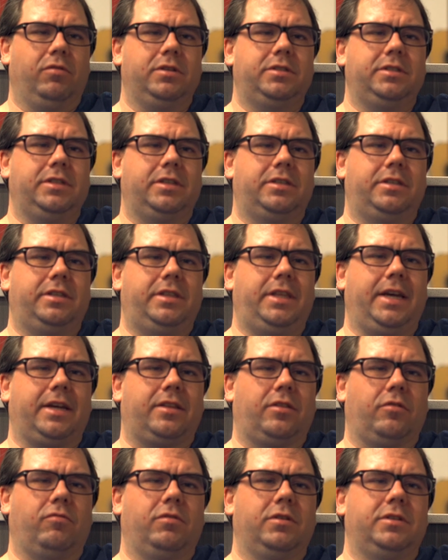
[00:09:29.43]
It wasn't as
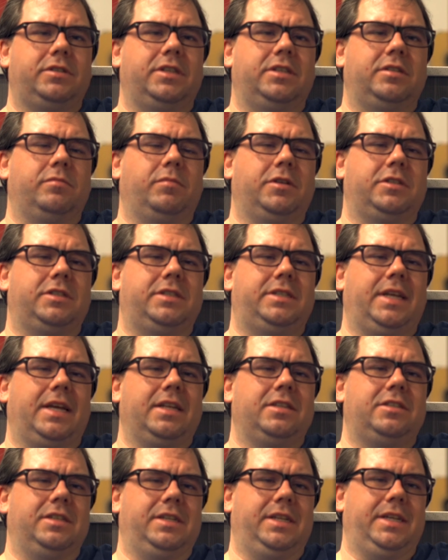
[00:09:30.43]
thick, there wasn't as
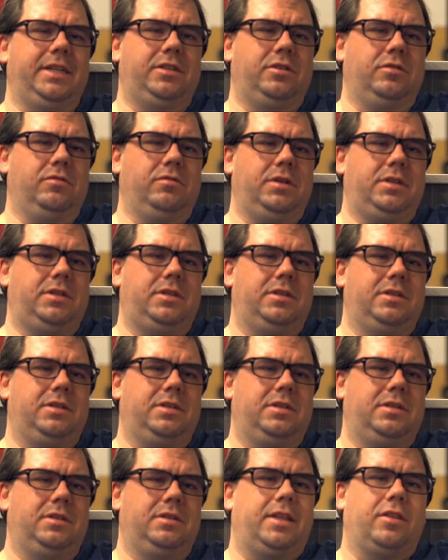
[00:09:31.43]
much density to
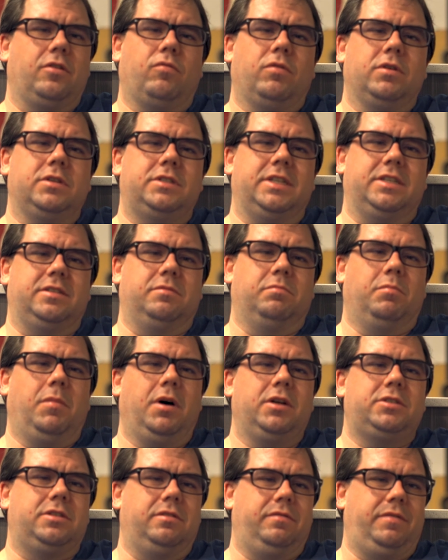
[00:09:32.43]
it, and there wasn't as
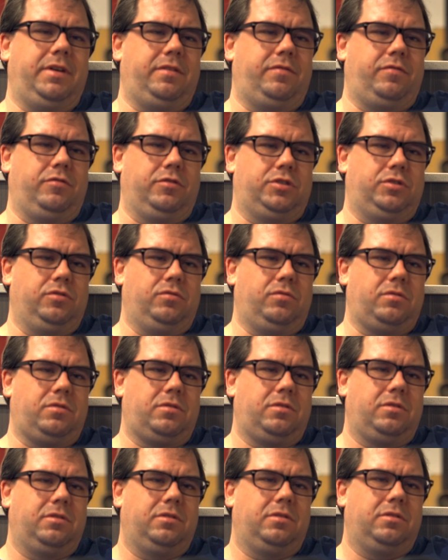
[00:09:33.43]
much of it for sure.